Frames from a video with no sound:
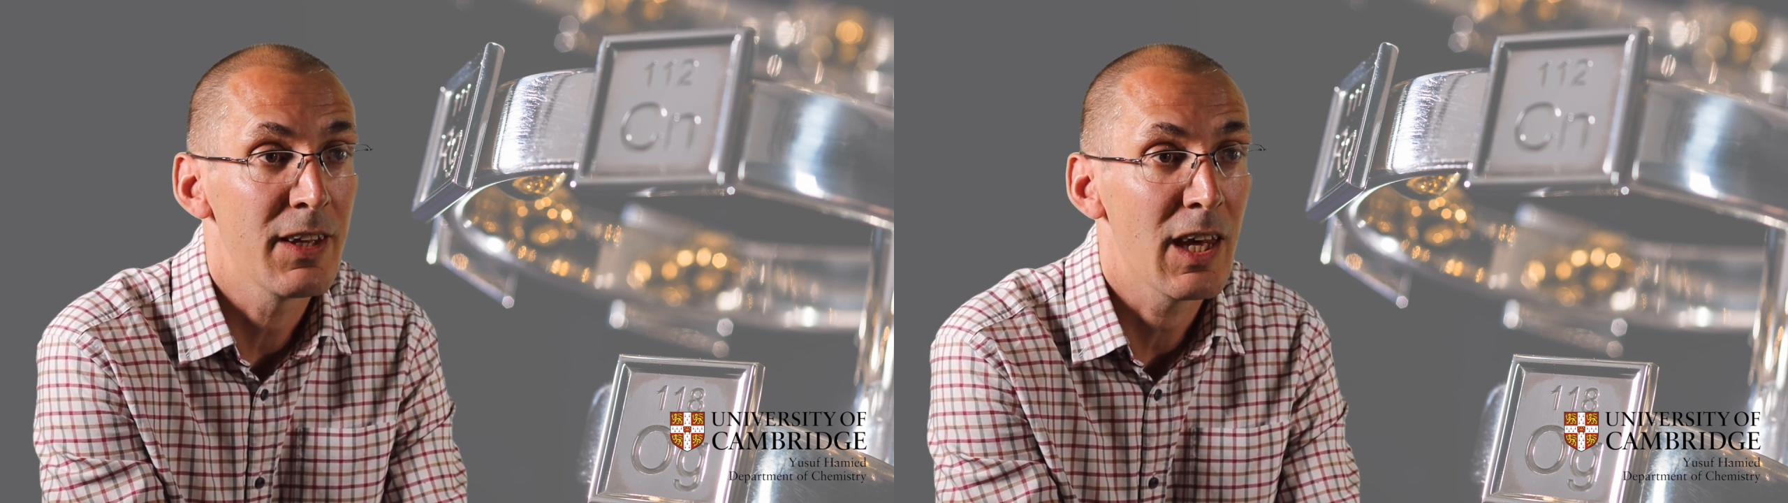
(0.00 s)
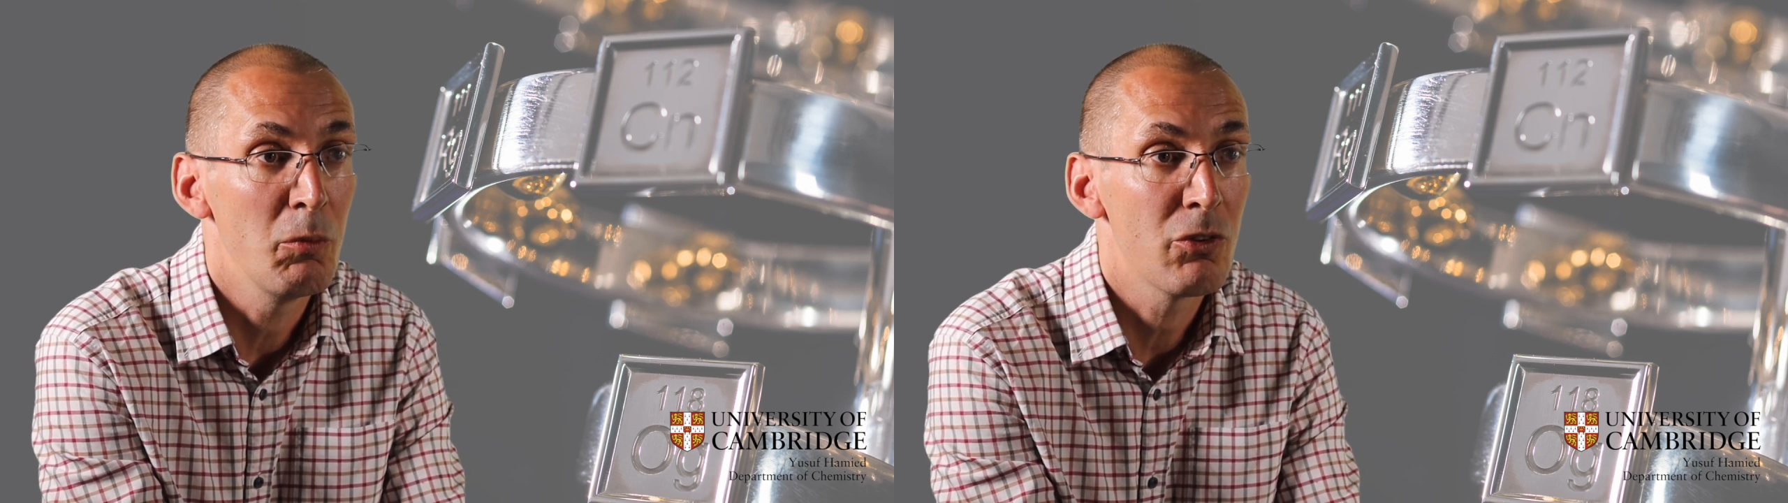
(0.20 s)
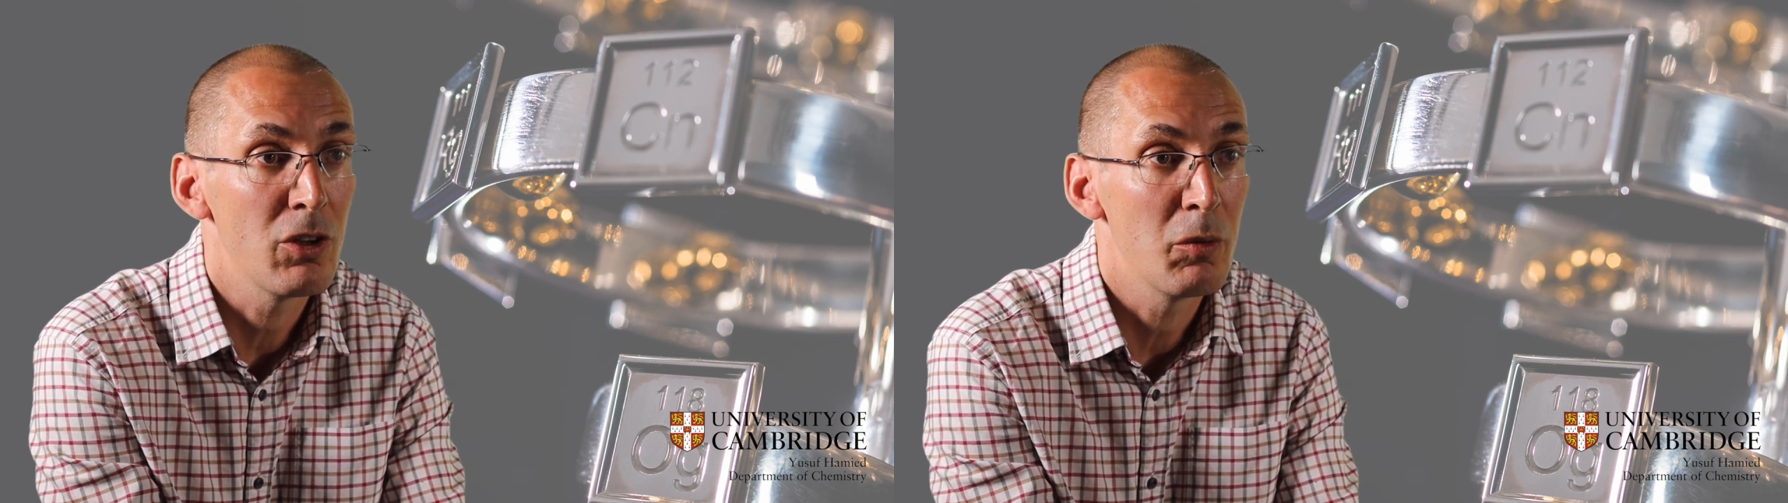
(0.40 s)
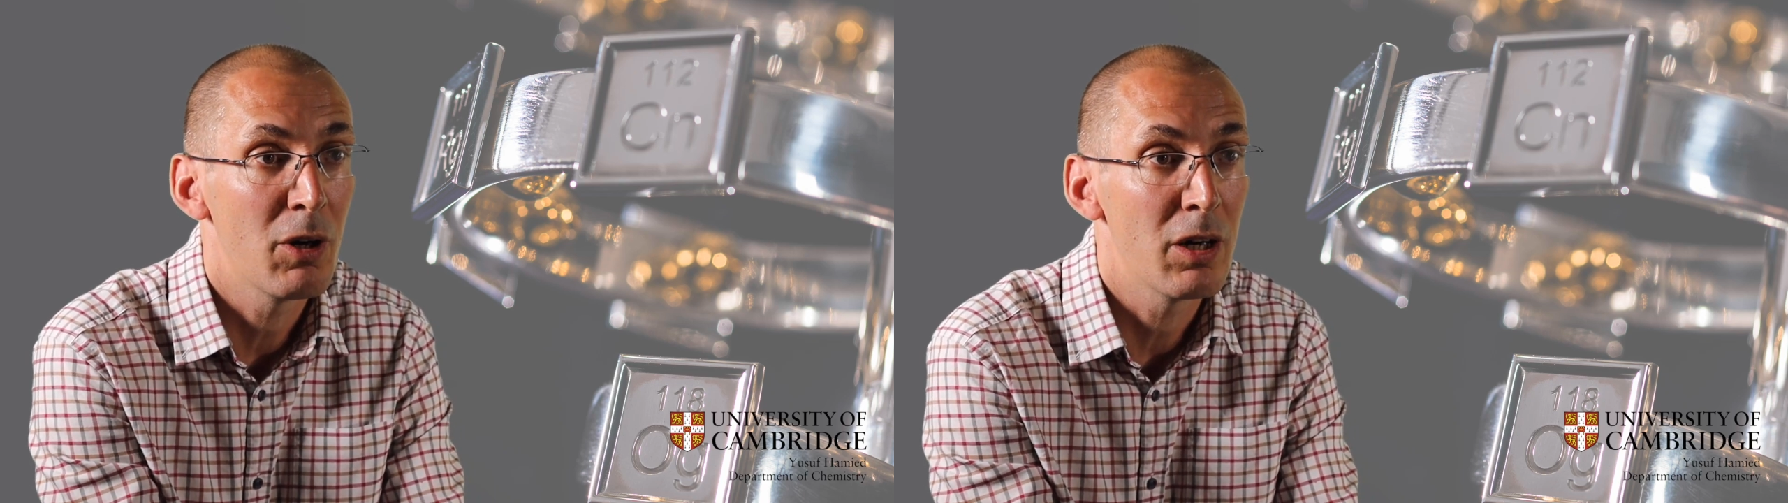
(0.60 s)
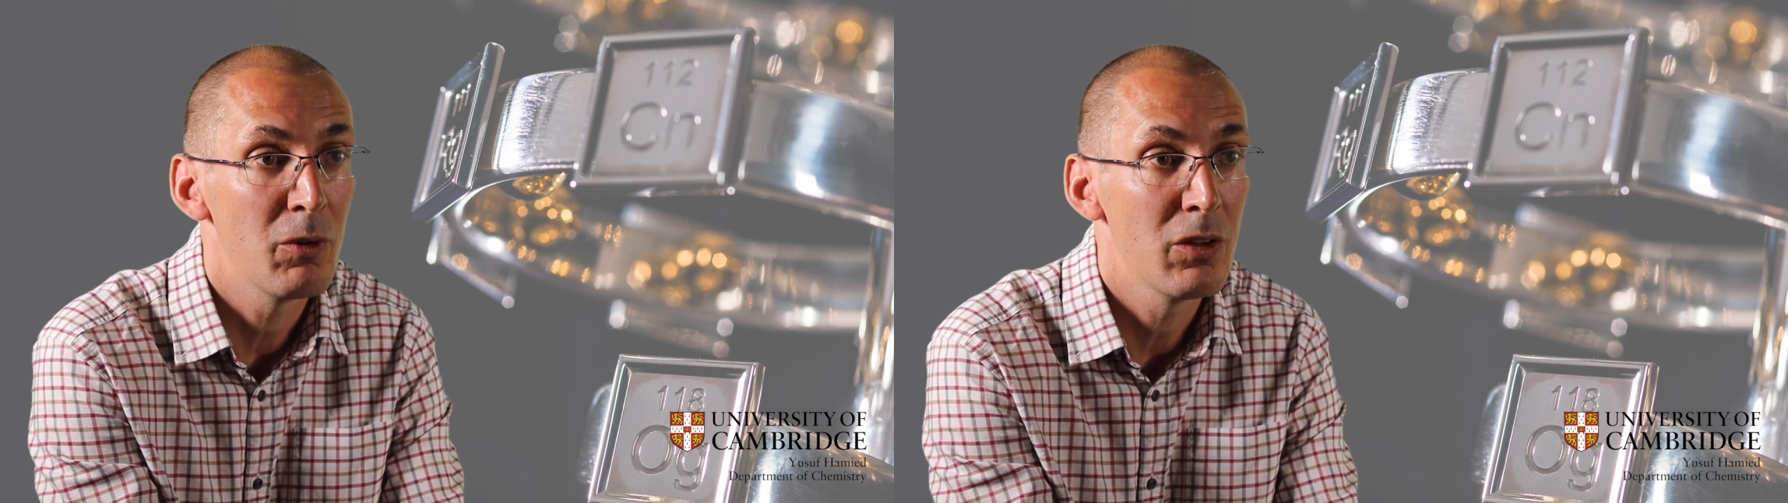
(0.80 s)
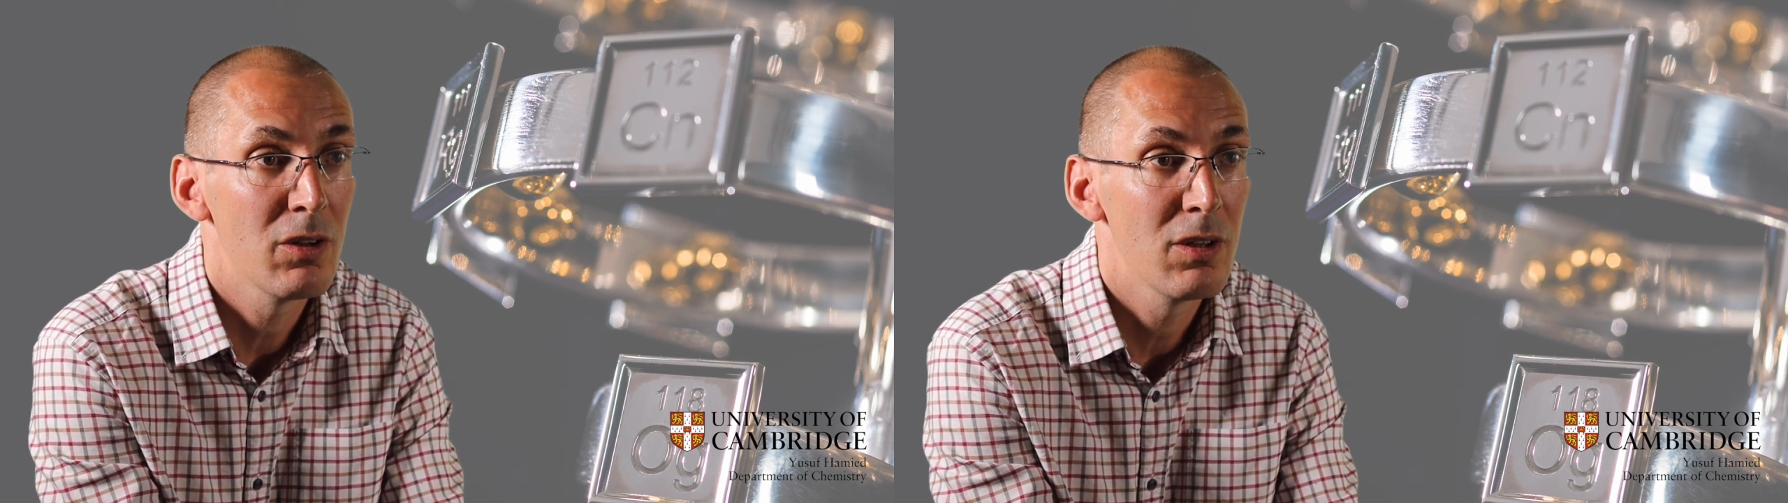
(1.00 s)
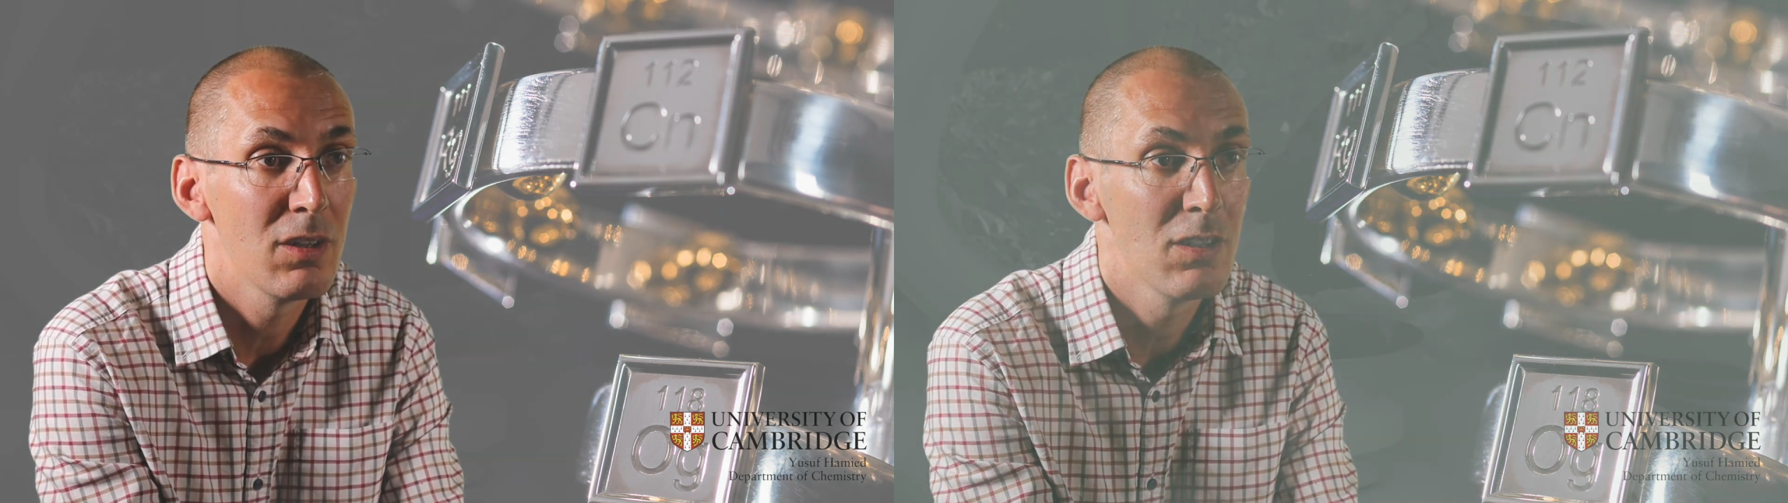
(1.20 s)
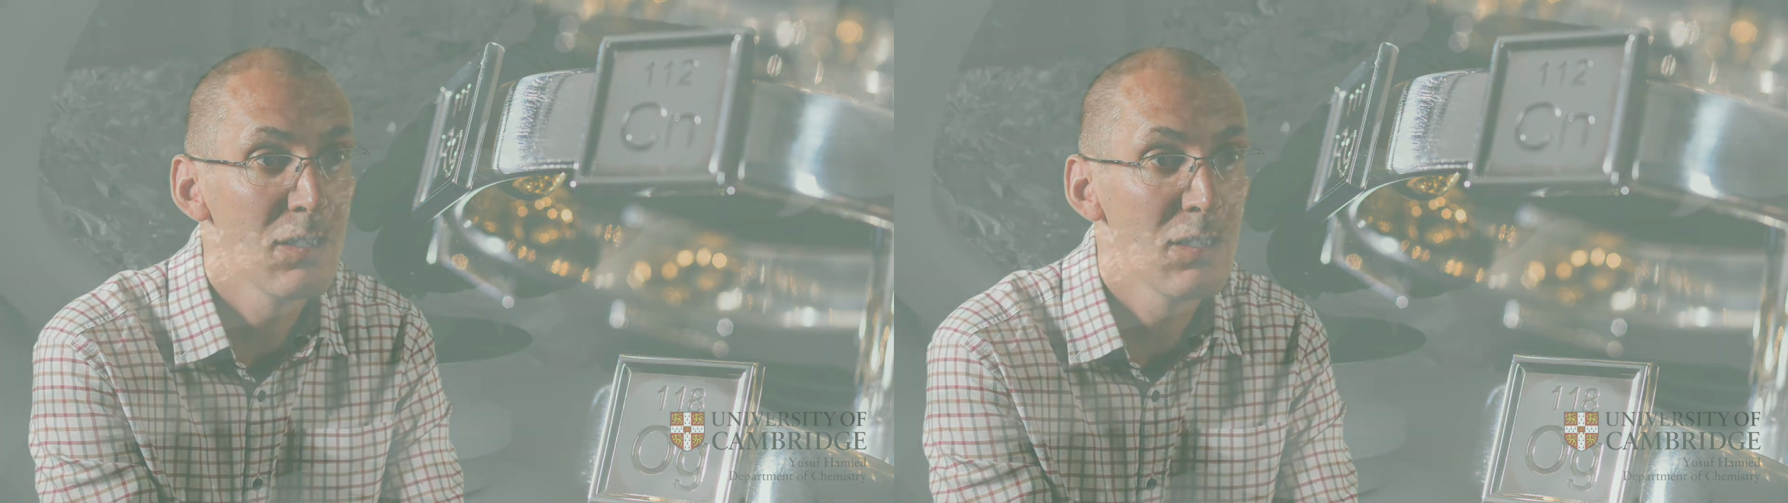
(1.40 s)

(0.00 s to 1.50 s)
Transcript: chemistry department.